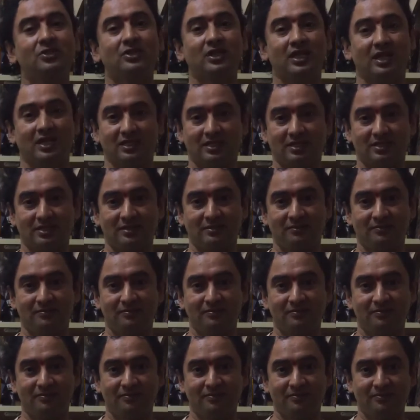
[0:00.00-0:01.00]
to that.
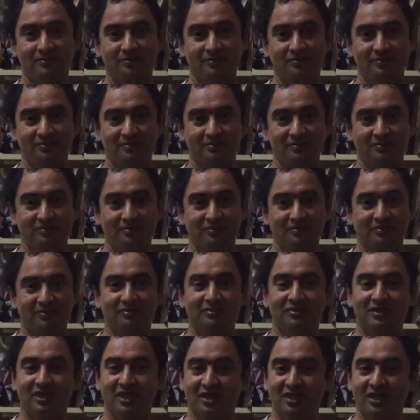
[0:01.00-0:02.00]

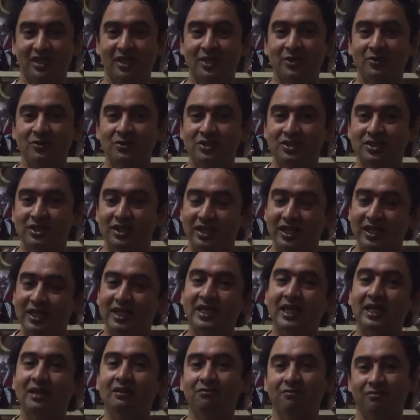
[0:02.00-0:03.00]
That gives
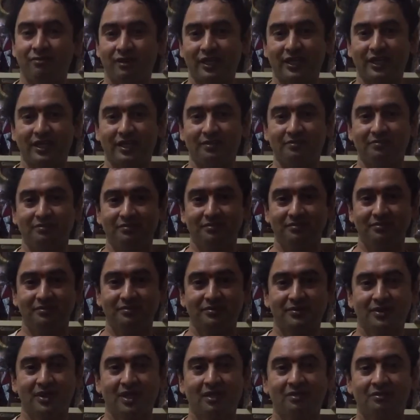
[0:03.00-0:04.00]
real freedom
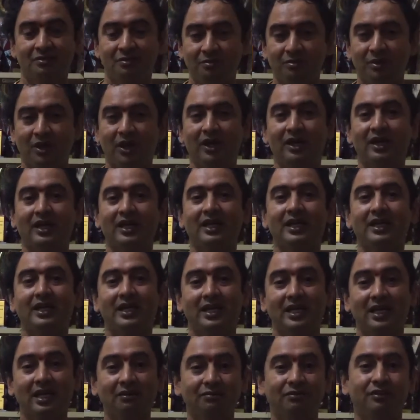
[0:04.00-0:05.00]
of body,
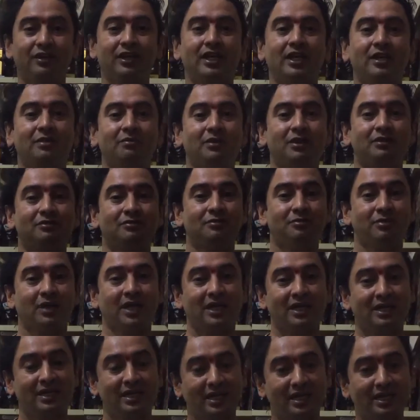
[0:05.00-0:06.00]
real freedom of
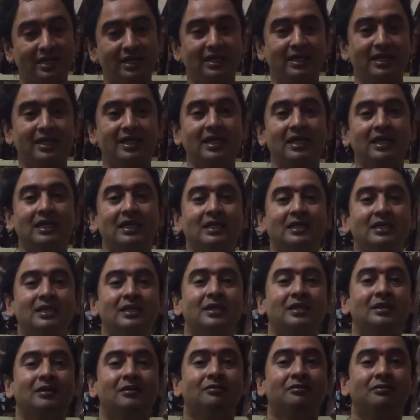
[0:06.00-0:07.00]
mind, and real
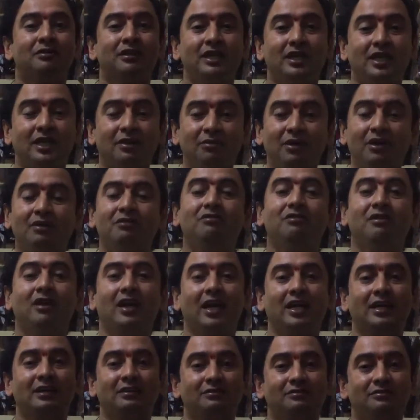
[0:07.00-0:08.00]
freedom of
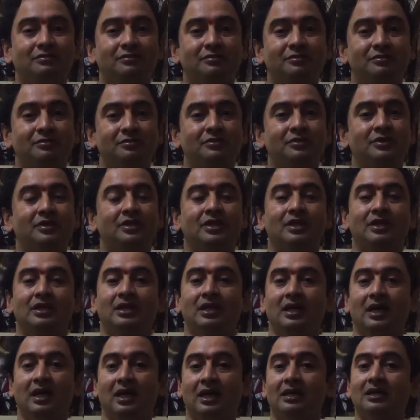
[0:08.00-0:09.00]
life.
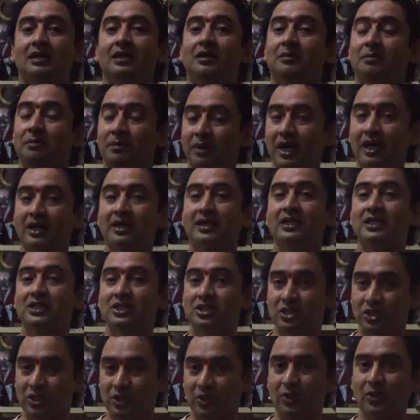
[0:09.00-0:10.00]
And
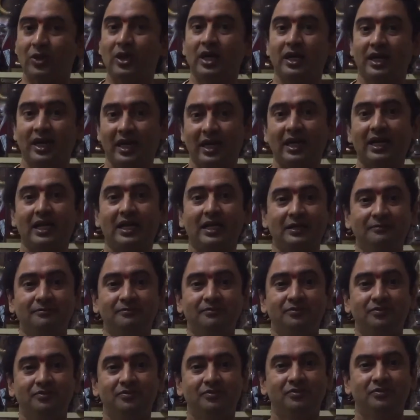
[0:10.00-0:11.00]
practice yoga daily.